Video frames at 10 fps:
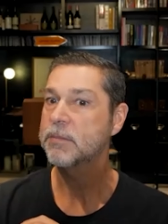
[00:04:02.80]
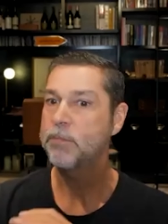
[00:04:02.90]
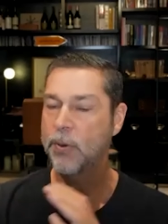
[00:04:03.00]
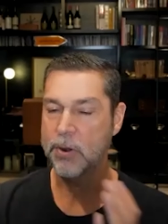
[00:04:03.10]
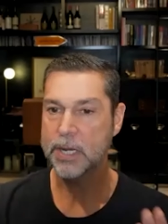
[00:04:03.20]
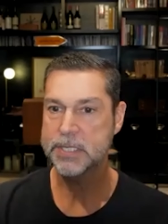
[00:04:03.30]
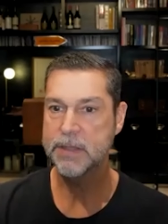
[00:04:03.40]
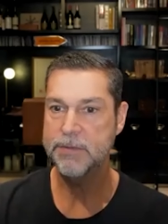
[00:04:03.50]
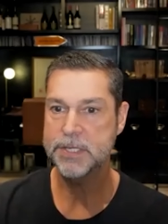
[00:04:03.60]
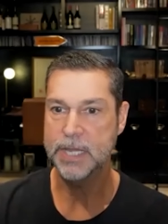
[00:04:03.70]

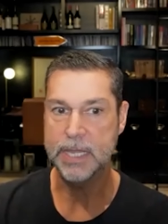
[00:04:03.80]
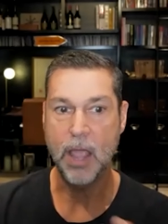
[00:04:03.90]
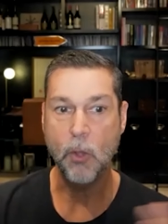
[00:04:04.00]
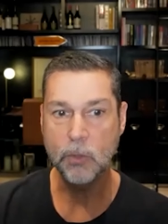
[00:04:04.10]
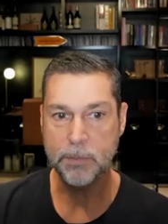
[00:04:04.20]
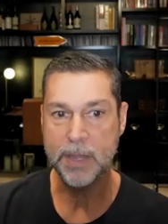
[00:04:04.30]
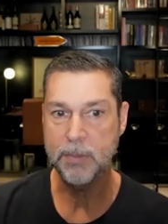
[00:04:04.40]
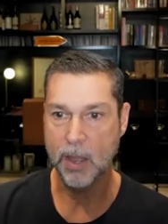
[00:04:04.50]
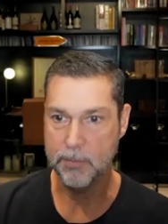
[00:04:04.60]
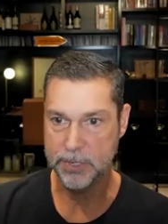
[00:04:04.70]
productivity, old
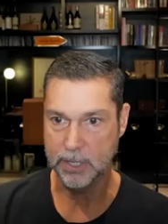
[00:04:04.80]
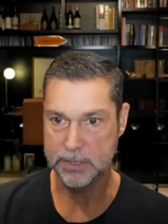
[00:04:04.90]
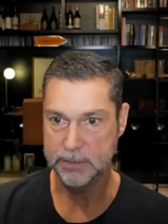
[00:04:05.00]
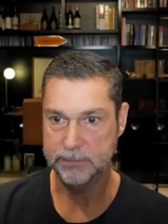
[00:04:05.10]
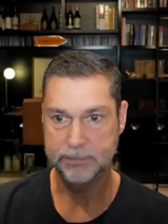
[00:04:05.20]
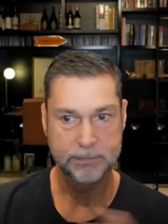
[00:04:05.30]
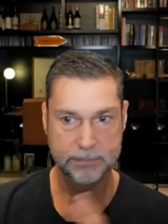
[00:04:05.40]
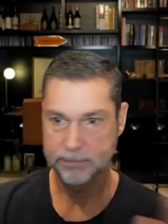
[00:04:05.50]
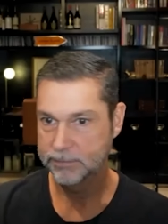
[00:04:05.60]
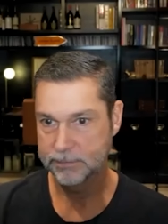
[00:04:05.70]
people are productive.
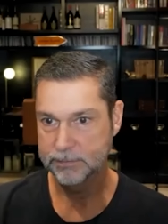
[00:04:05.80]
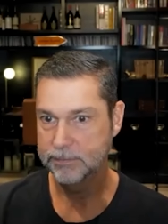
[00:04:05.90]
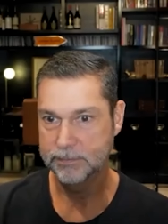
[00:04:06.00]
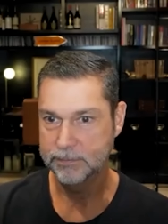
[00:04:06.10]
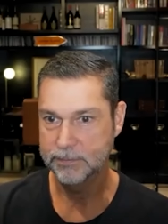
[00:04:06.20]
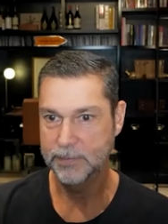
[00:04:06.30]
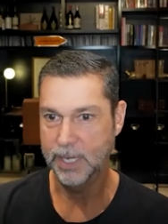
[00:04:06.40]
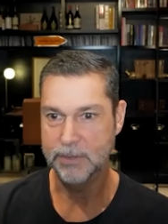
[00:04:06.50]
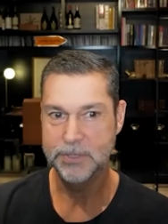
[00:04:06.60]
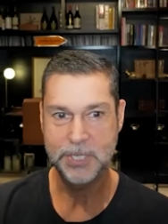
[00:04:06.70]
You
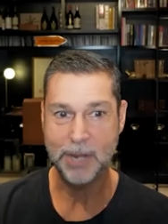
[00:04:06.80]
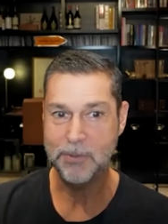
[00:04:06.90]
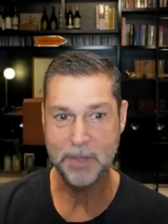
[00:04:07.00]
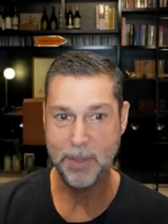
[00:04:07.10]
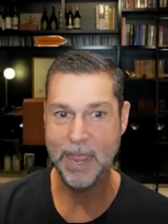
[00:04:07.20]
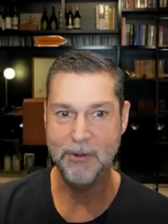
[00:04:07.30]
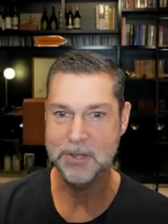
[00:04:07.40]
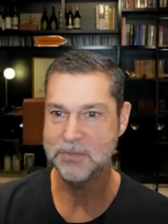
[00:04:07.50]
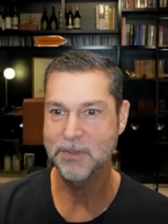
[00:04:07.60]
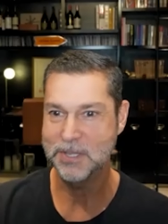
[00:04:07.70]
know, check with your
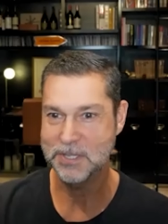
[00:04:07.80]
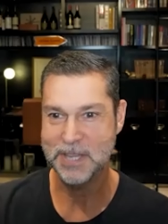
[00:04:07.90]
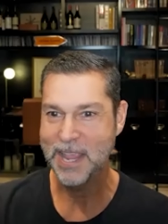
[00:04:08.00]
parents versus